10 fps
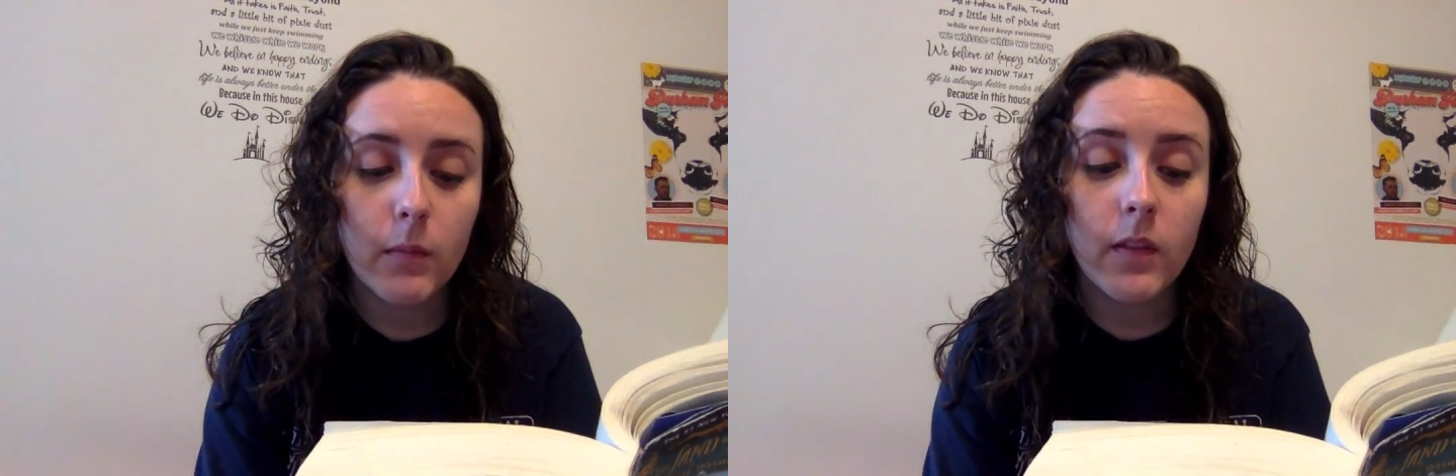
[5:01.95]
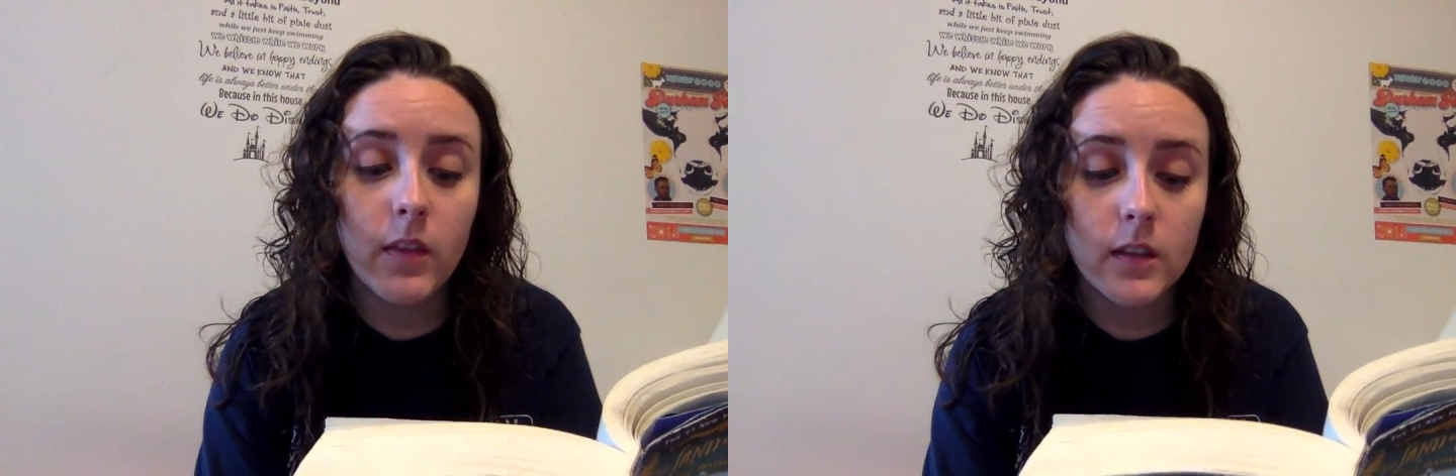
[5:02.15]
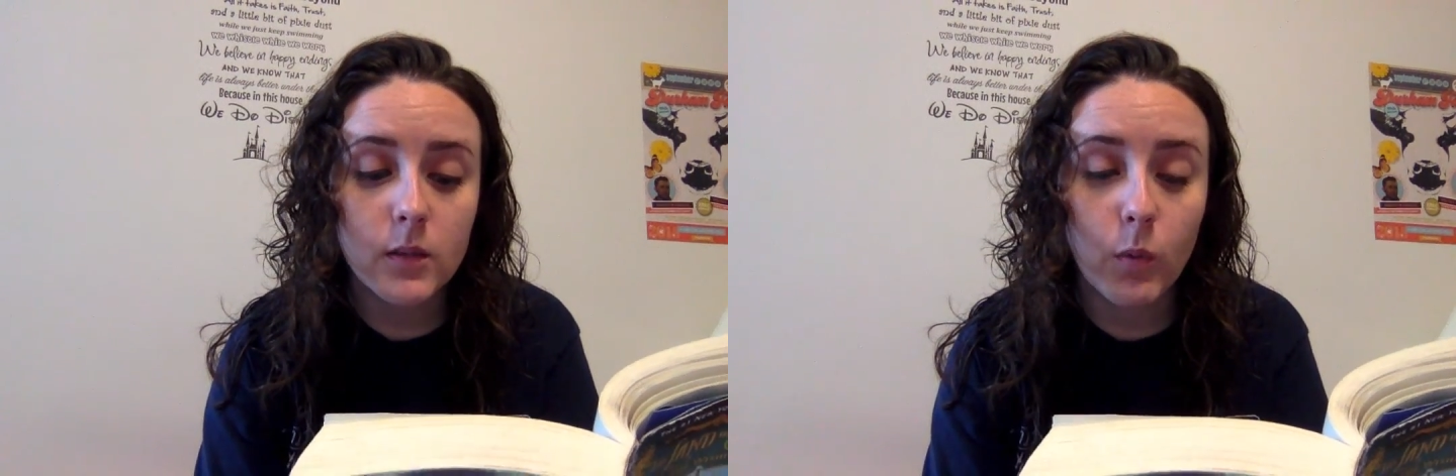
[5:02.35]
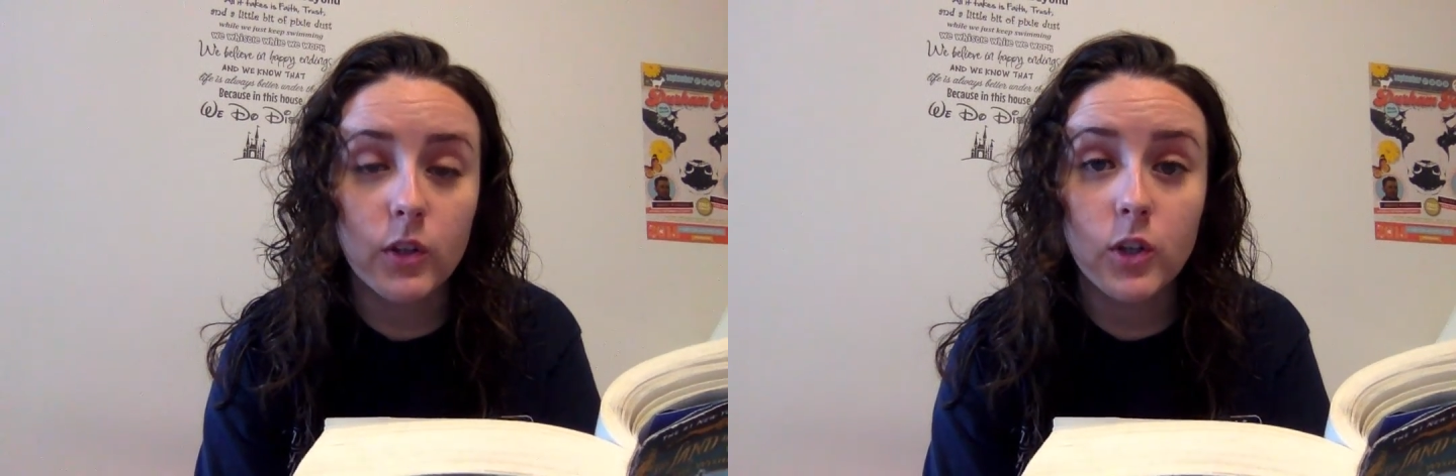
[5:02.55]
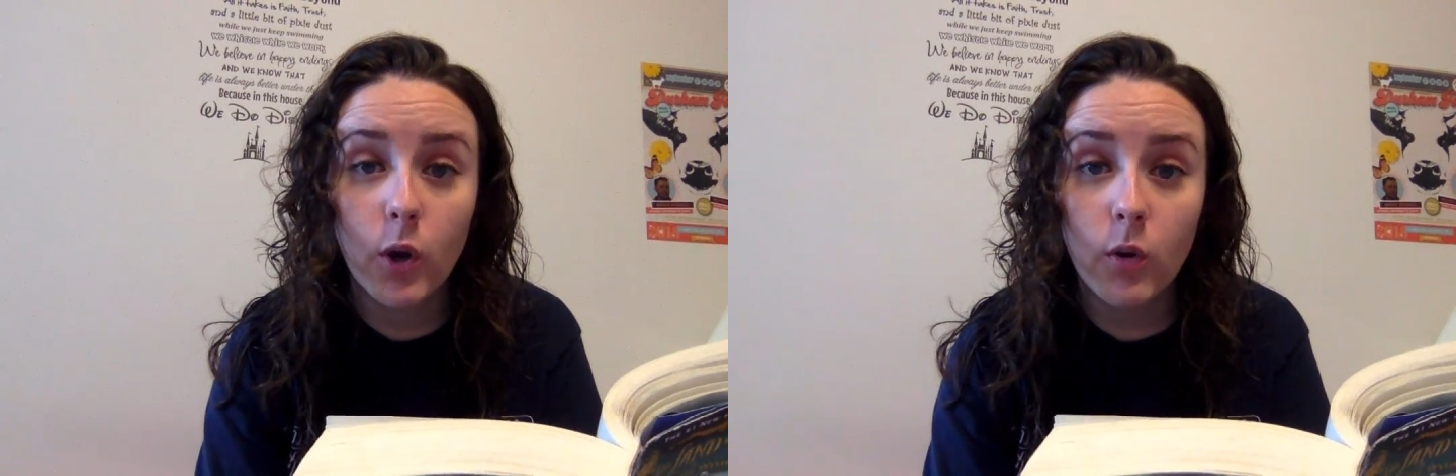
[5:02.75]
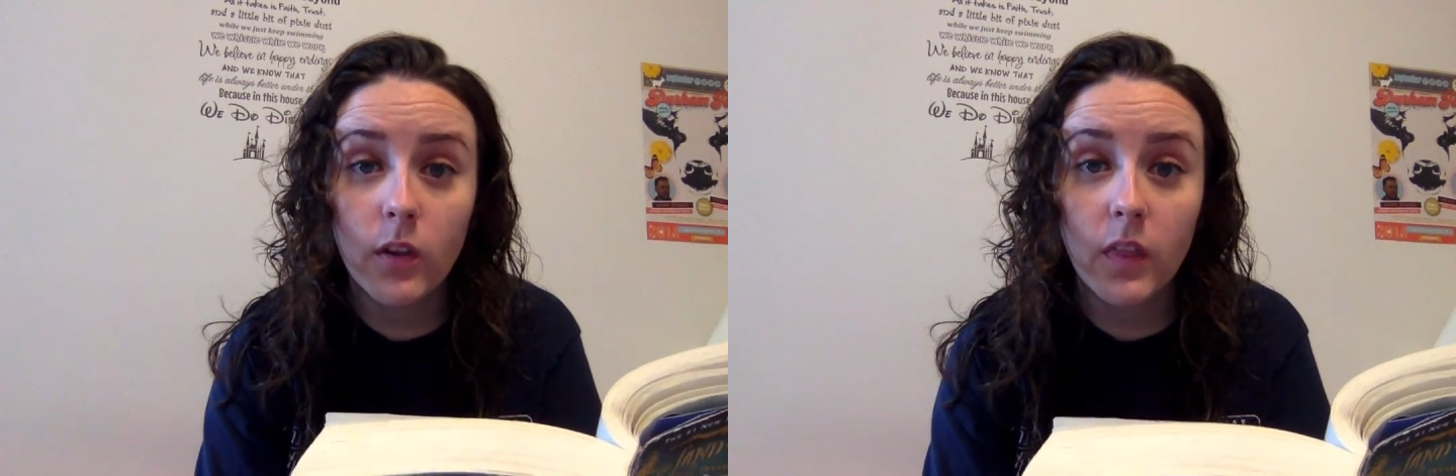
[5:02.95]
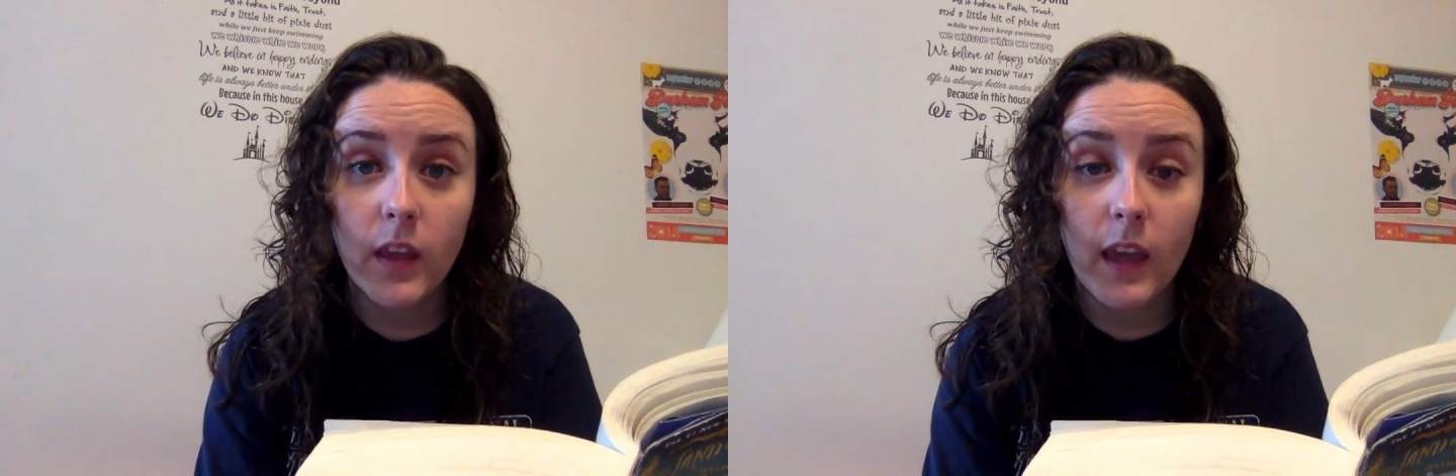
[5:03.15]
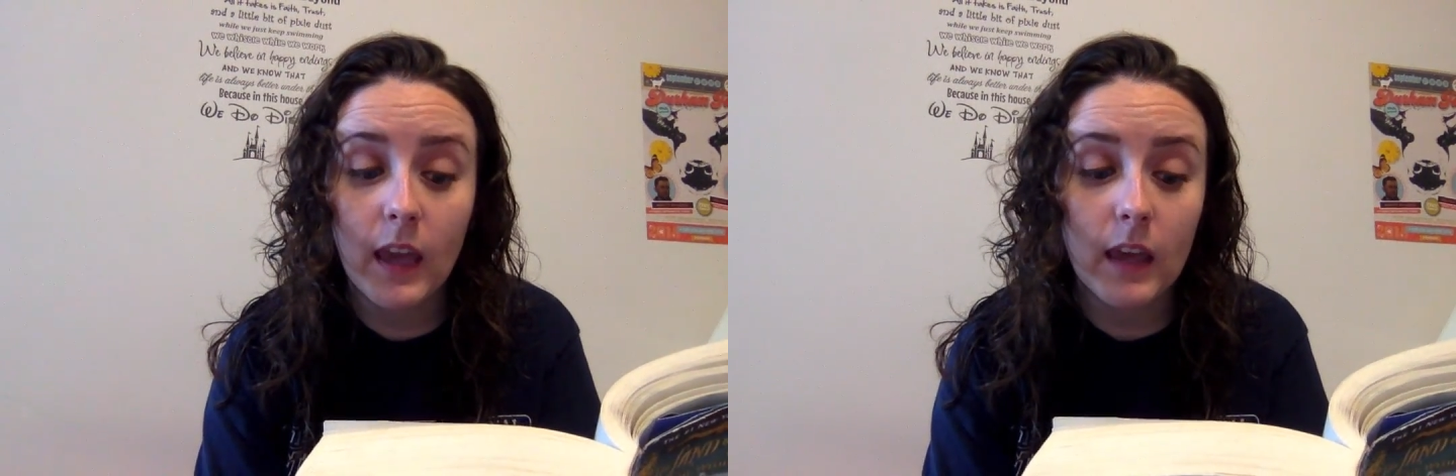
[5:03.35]
but this one took the
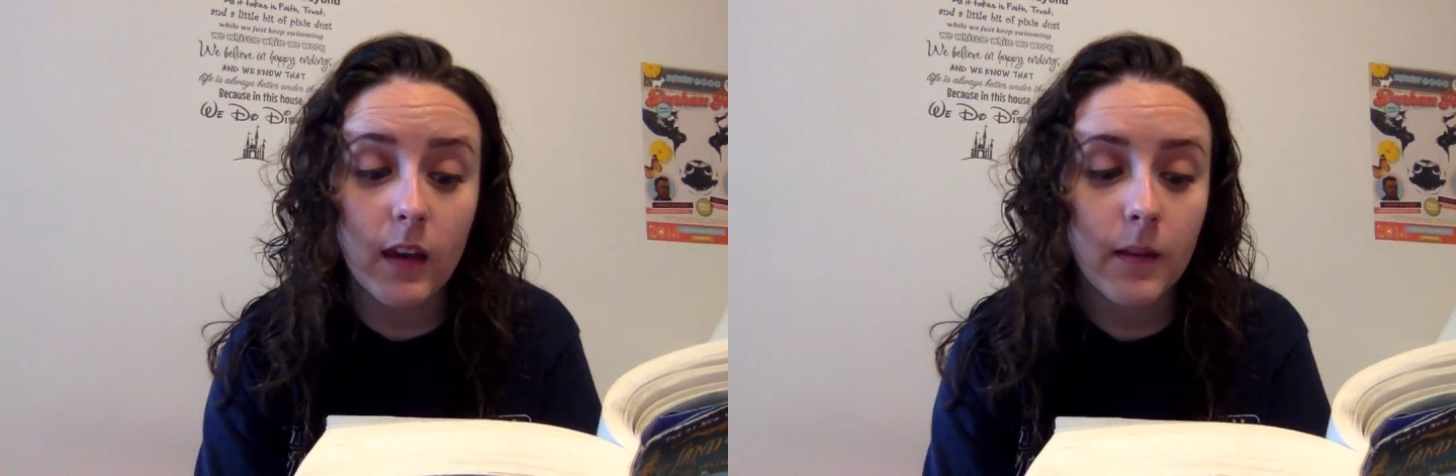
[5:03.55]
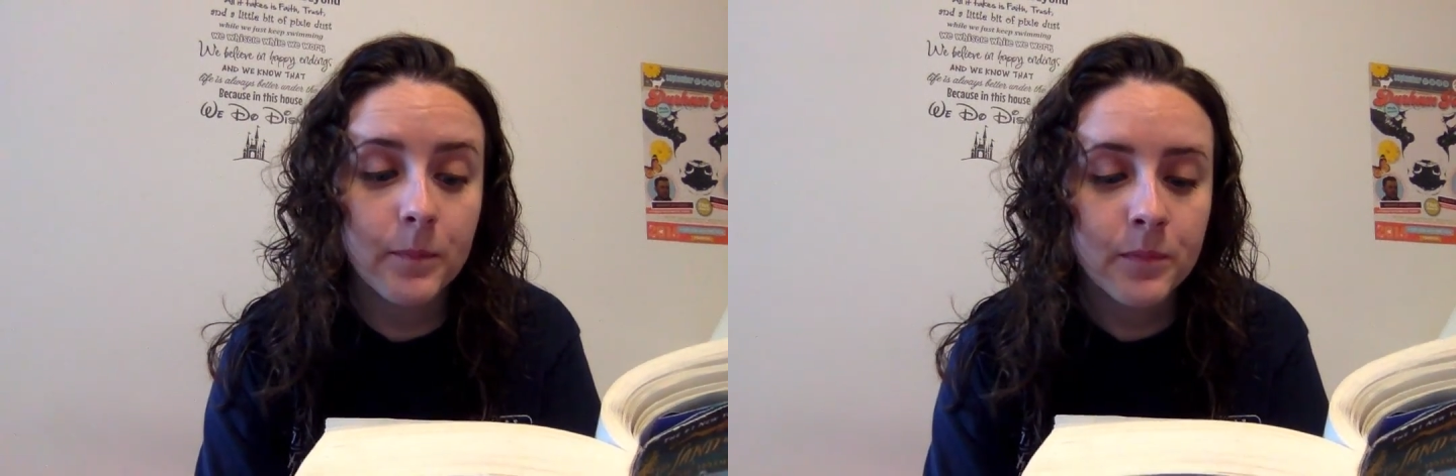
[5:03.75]
cake.